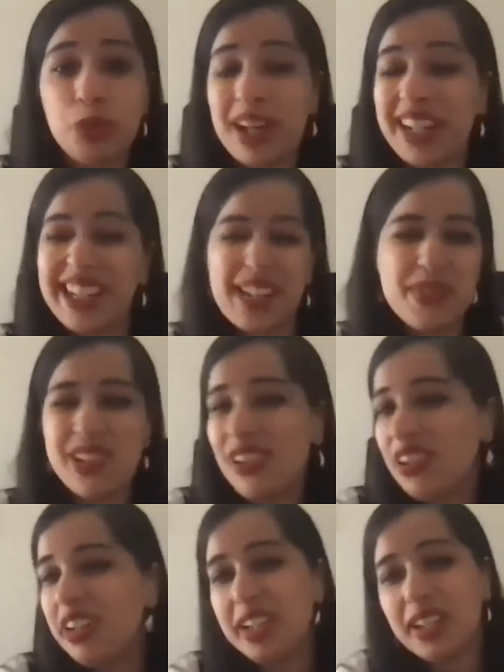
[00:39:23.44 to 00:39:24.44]
are. And I'm still
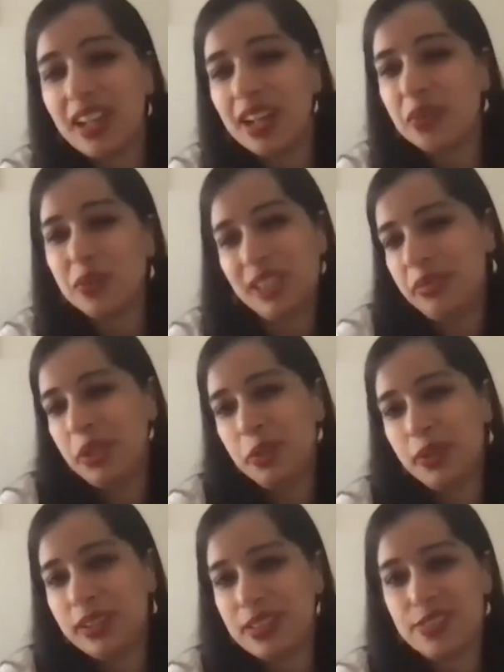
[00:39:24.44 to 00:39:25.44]
learning. I've only been
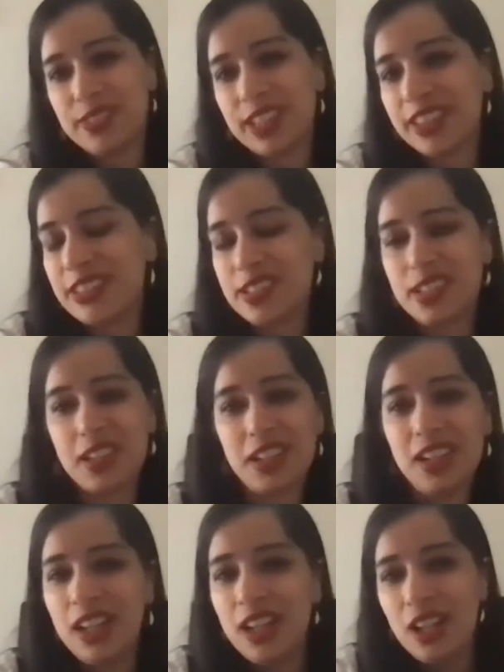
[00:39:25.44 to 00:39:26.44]
doing this 5 years.
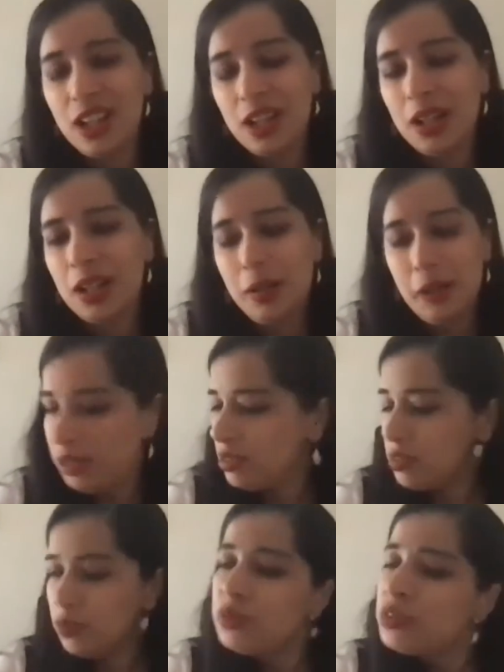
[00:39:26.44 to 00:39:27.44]

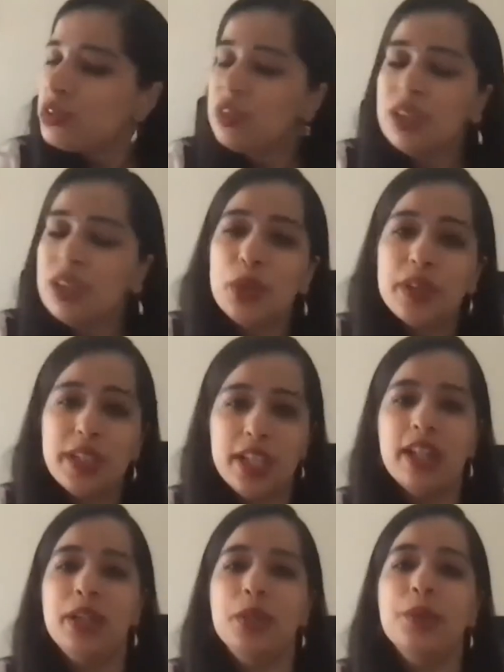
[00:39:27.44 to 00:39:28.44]
still don't
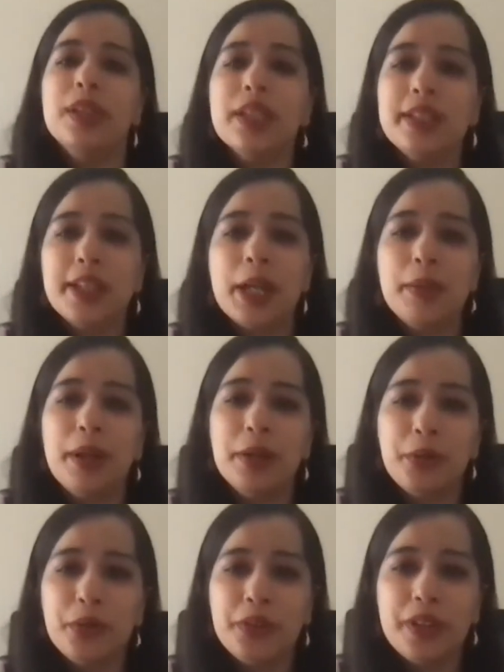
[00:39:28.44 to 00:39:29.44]
think I know anything
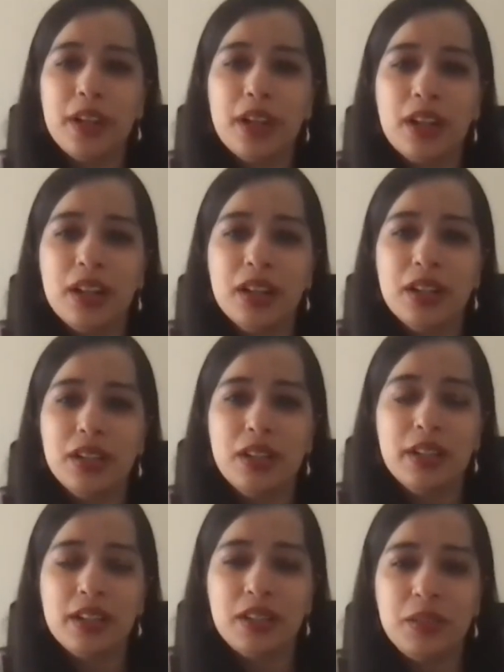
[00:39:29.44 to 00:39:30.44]
about
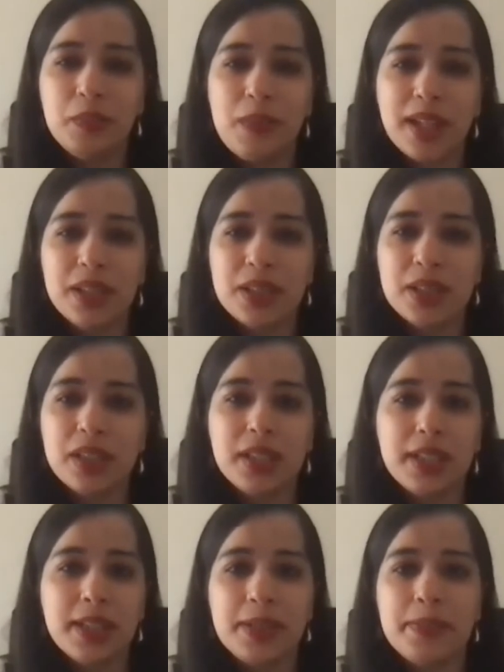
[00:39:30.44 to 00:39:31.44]
managing
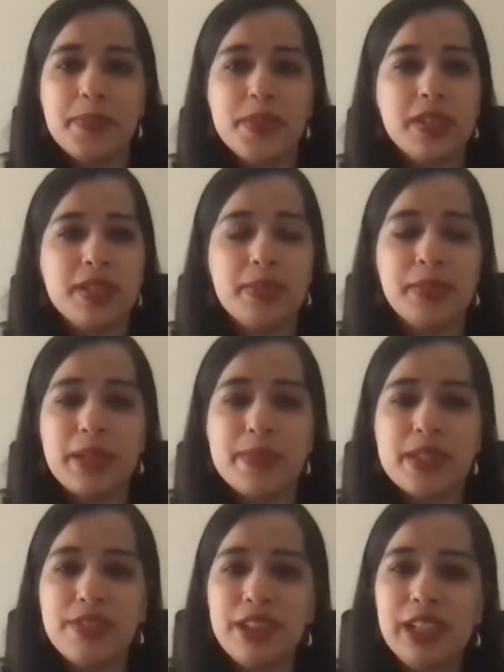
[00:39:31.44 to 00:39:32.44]
teams, and sometimes
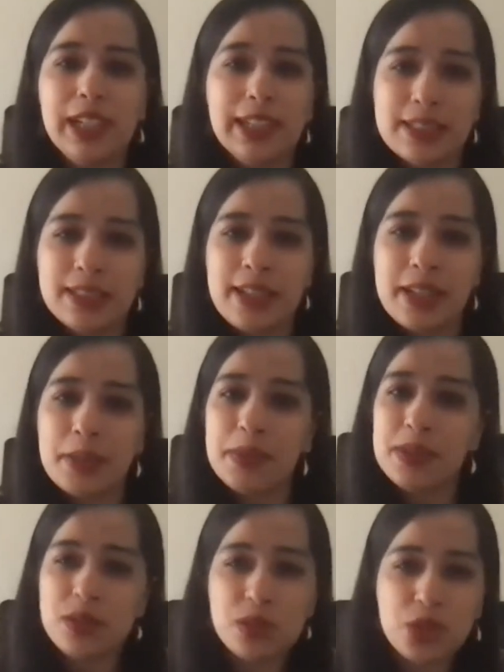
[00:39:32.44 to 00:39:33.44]
I feel like it's a
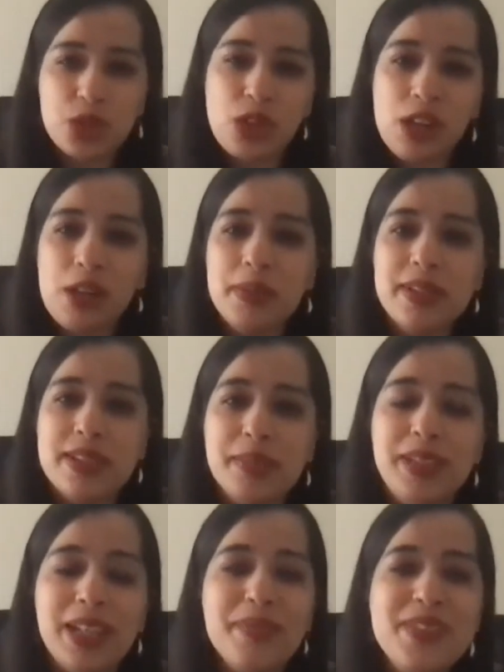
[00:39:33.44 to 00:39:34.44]
therapist's job, and
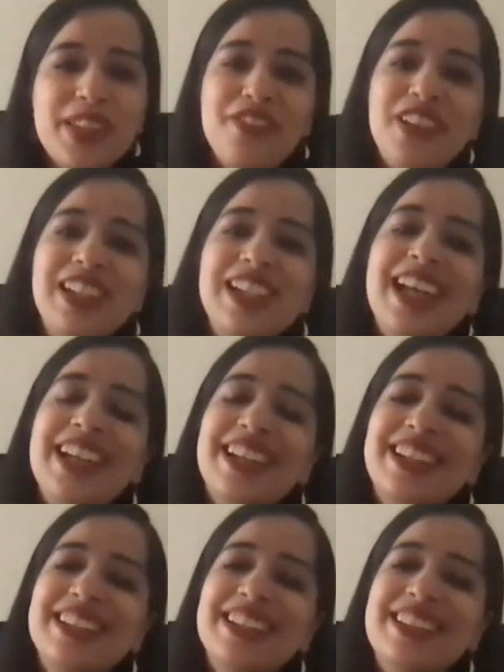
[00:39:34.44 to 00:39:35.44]
sometimes I feel
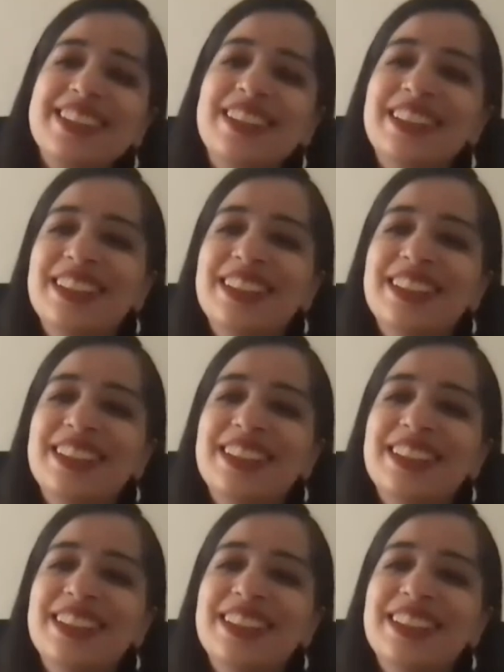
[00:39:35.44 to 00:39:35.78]
like it's